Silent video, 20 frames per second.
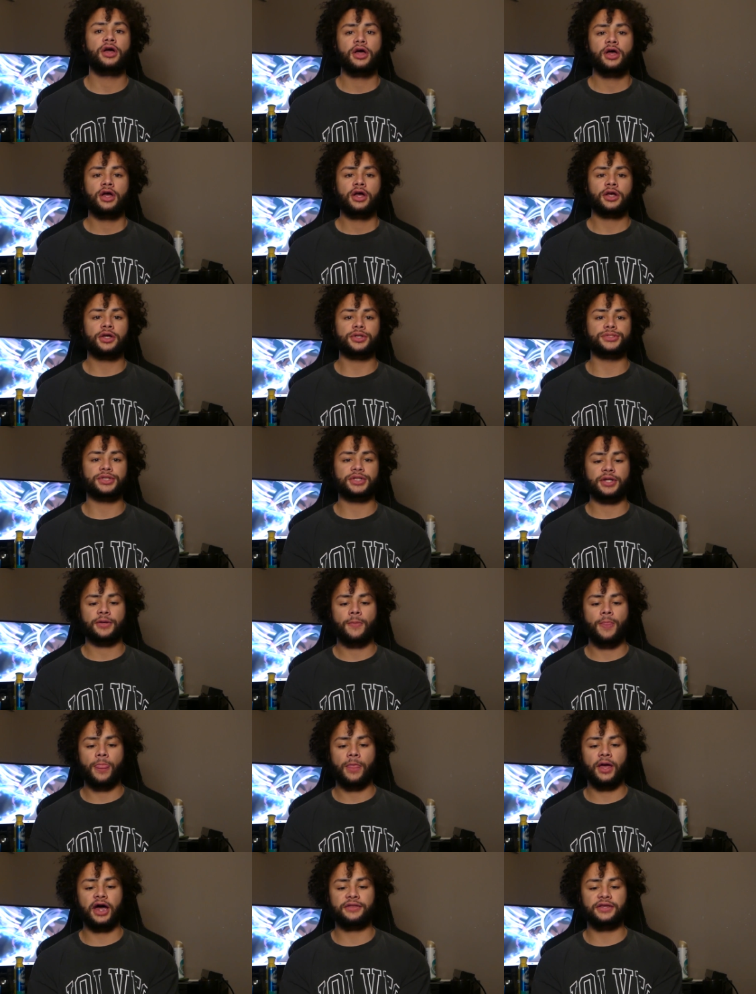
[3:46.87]
Because
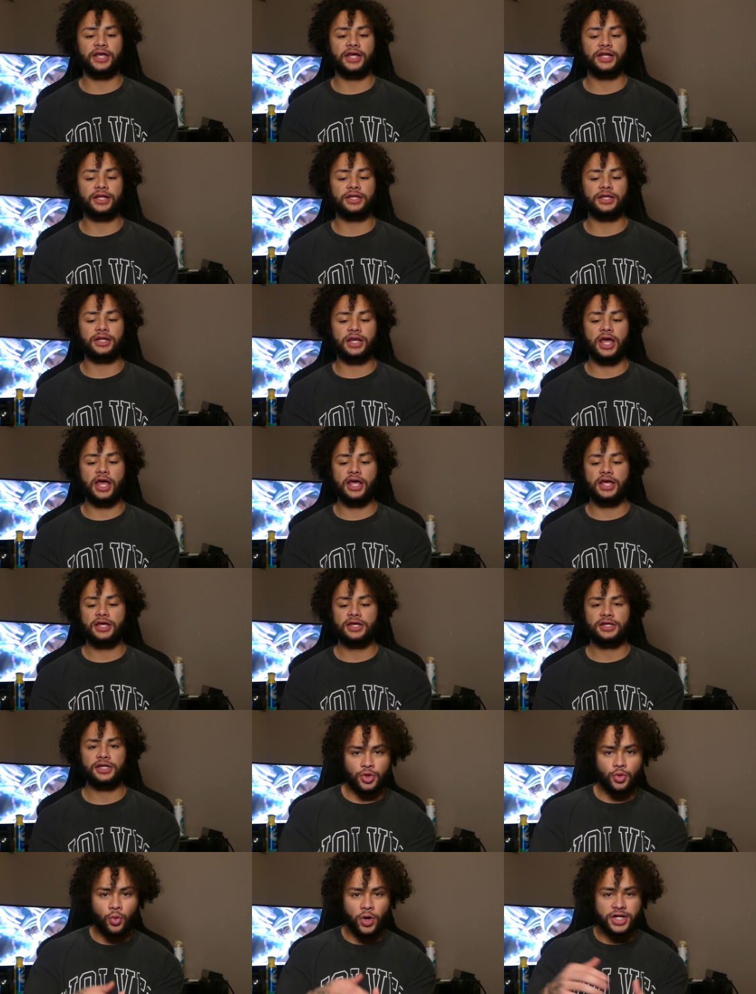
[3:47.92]
at the end of the day,
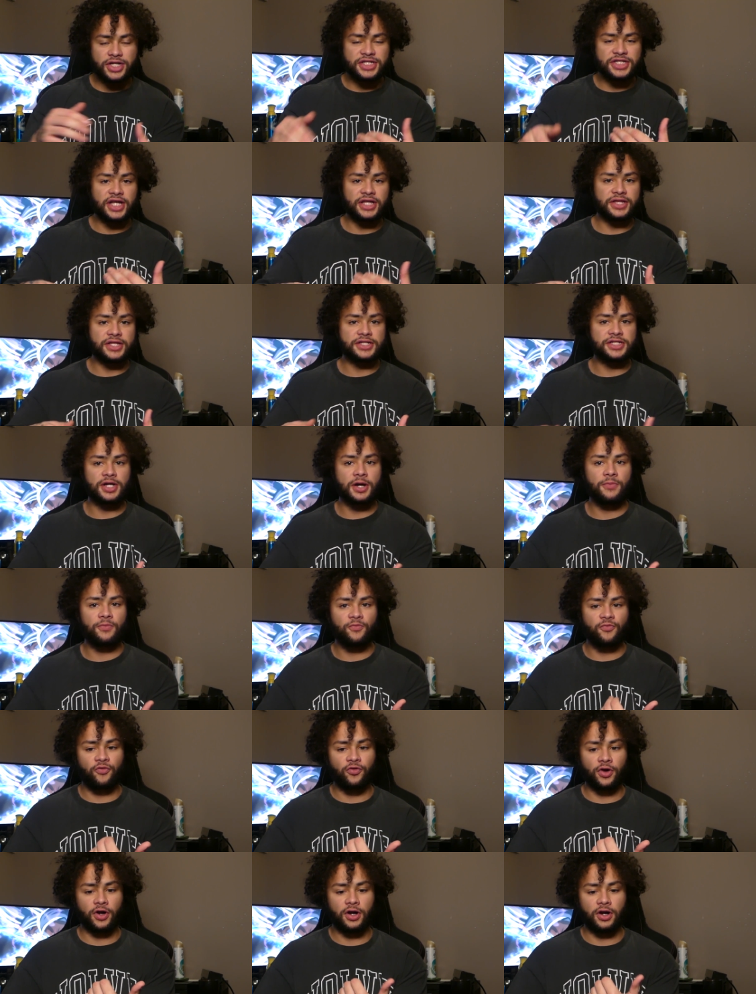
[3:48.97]
you want to set this up
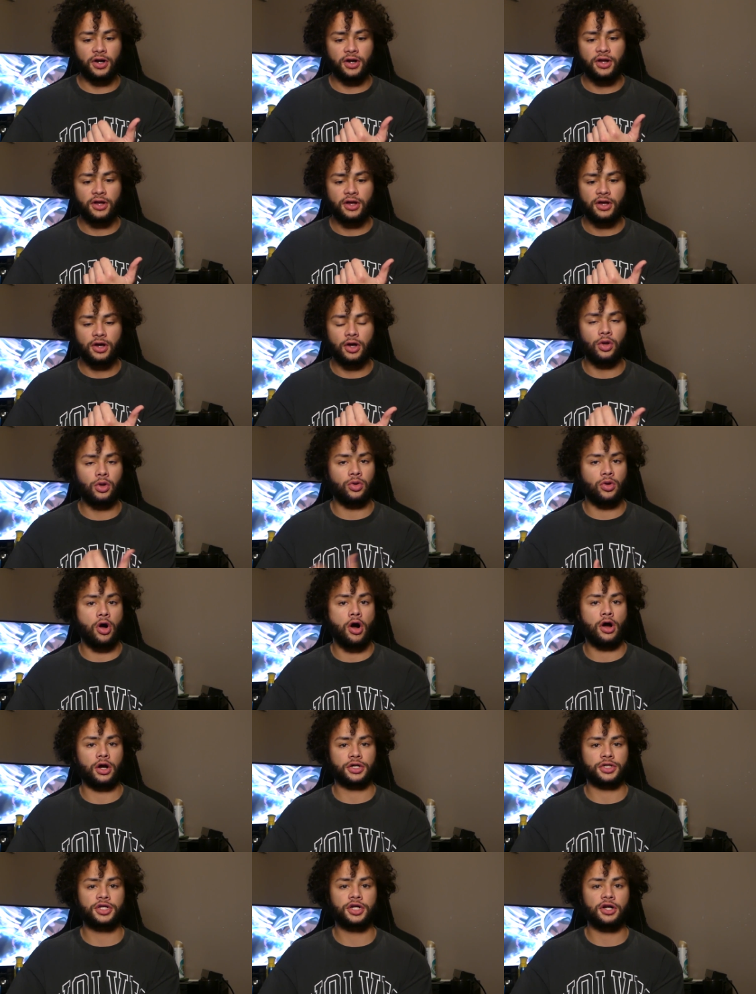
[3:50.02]
for a
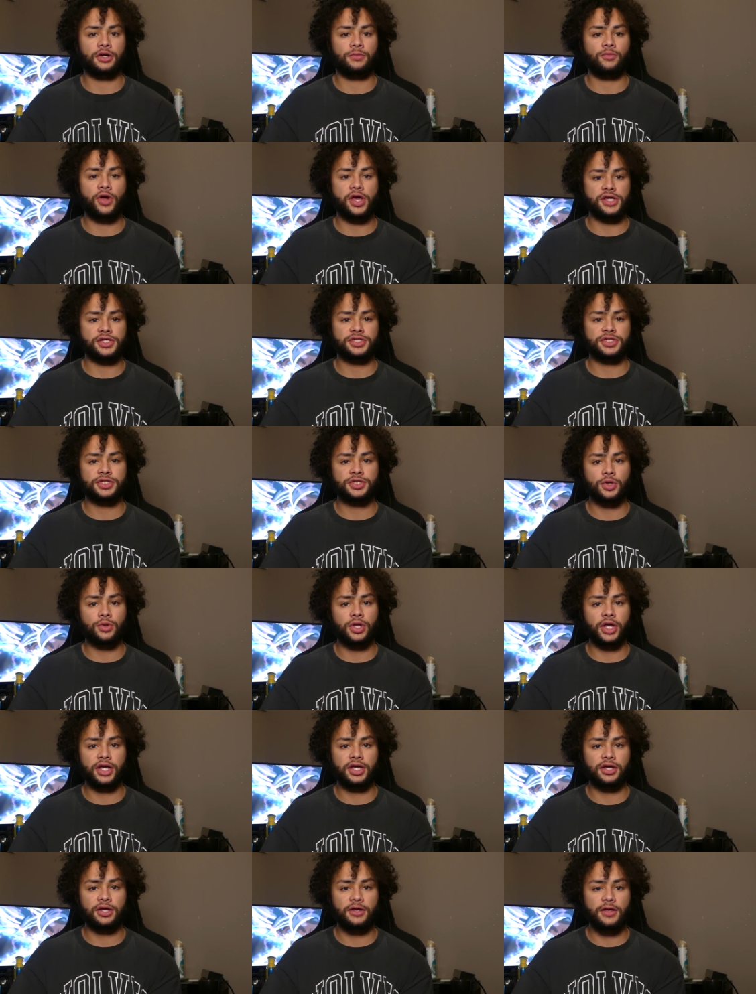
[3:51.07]
long-term race. So,
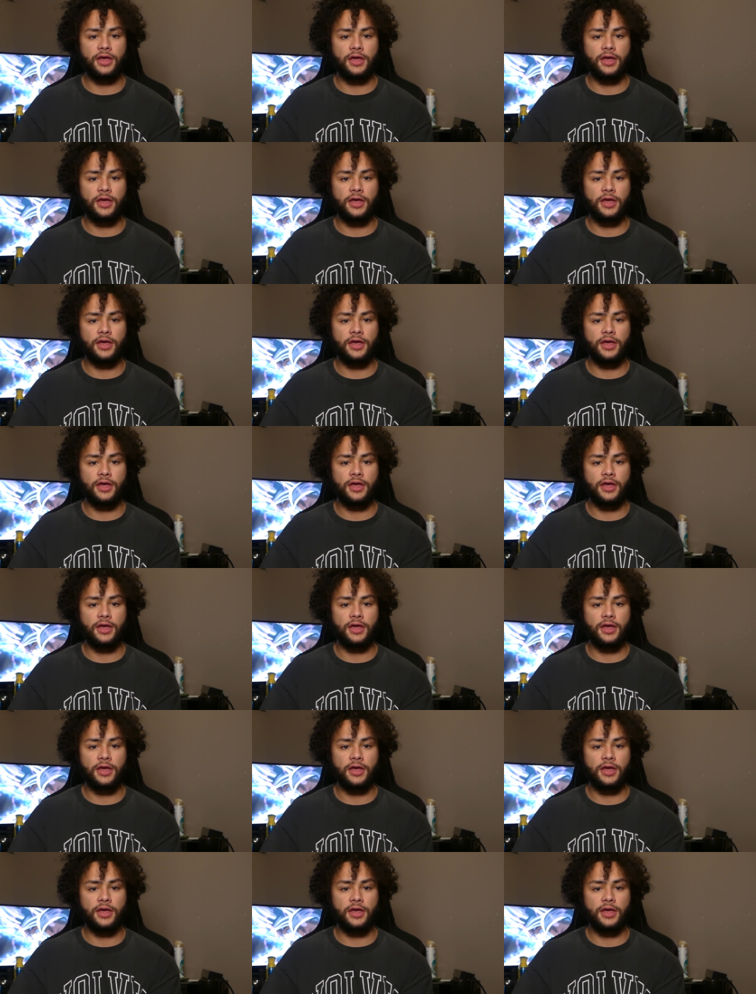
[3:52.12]
like,